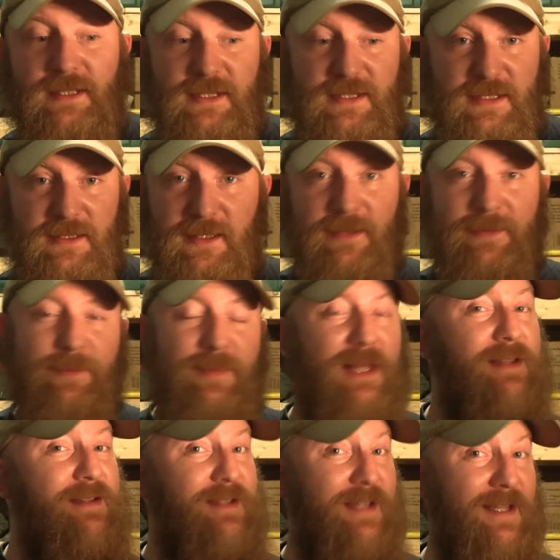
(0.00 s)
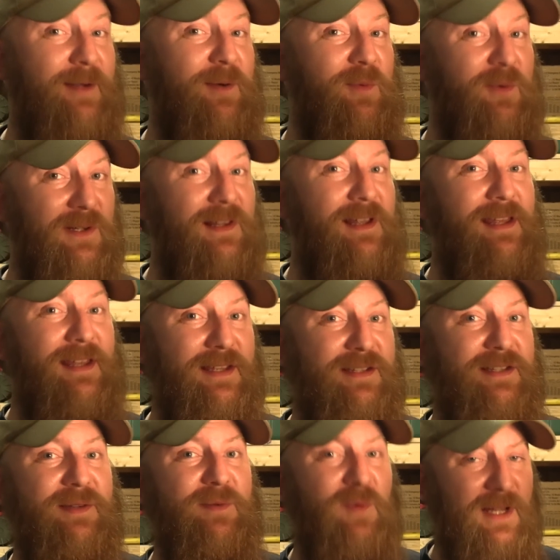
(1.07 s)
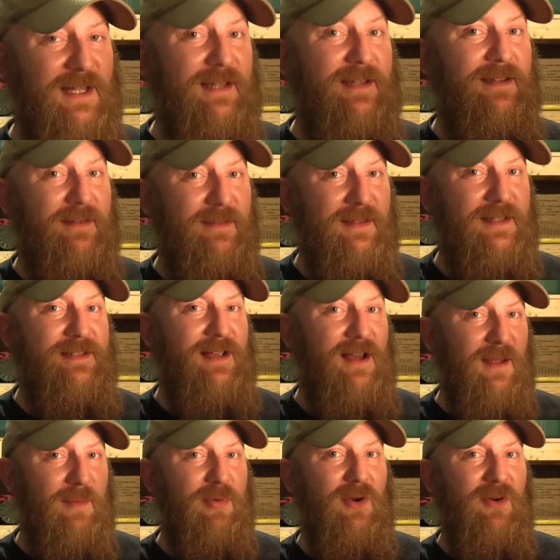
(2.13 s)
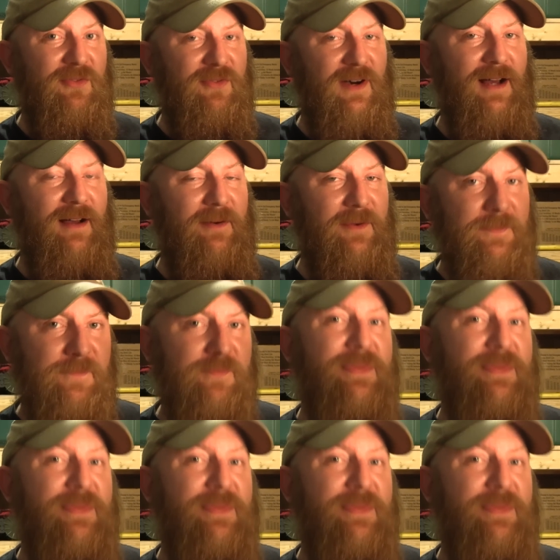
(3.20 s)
Some see a really easy win that's high profile.